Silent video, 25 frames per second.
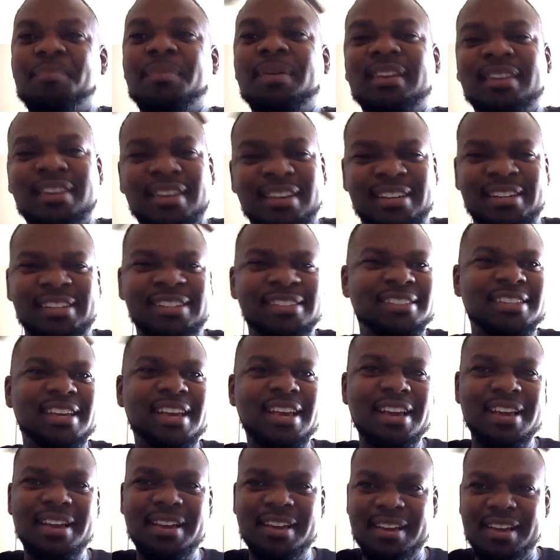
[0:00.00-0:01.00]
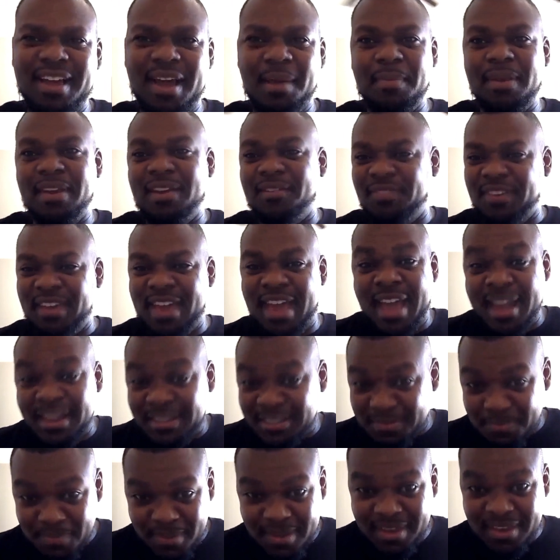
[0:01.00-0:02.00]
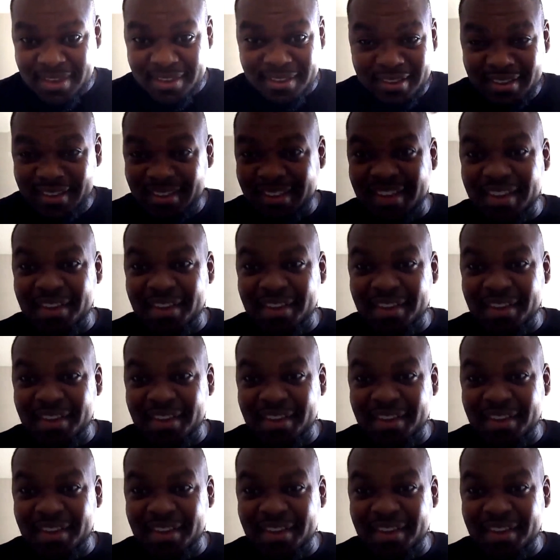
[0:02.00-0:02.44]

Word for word: because I mean, if you ask me,